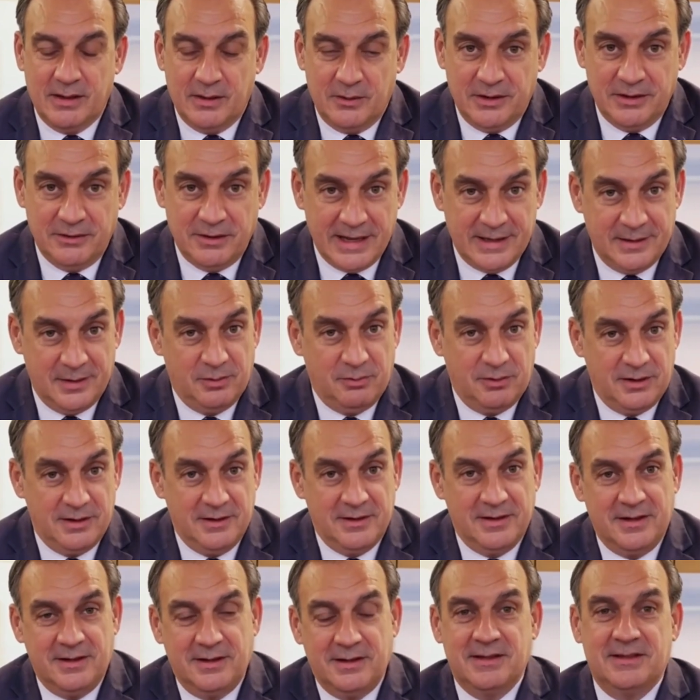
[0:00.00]
With that in
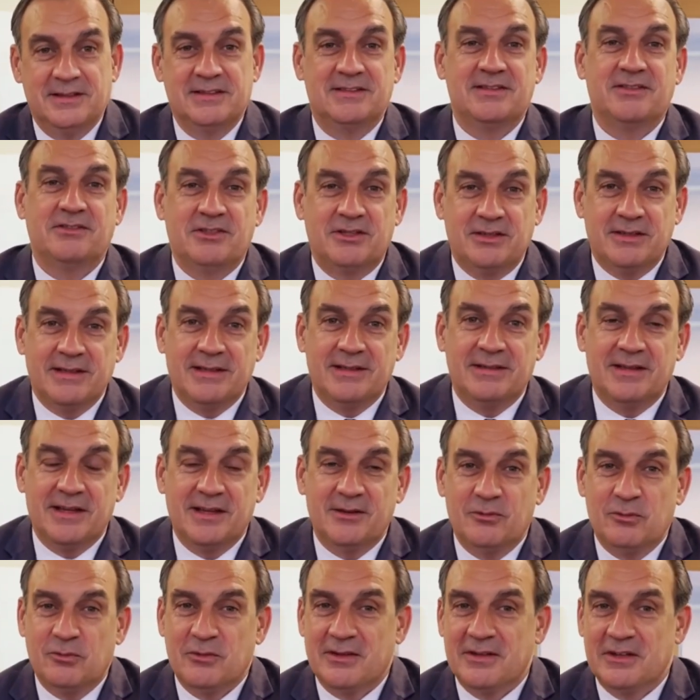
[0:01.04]
mind, it's unclear
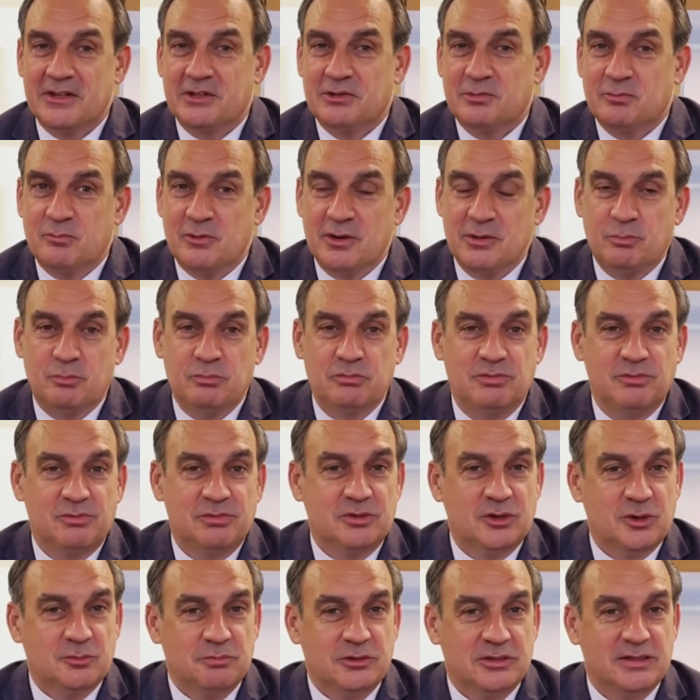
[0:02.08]
now as to what will
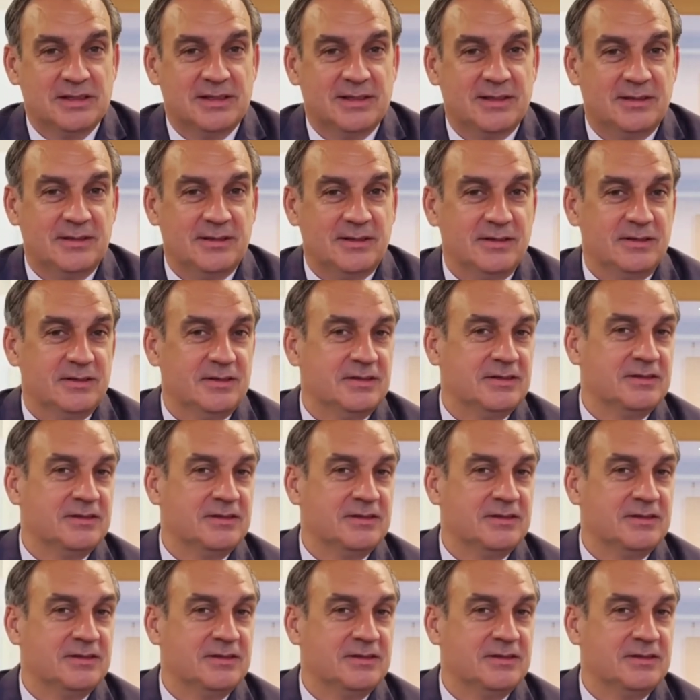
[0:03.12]
dominate,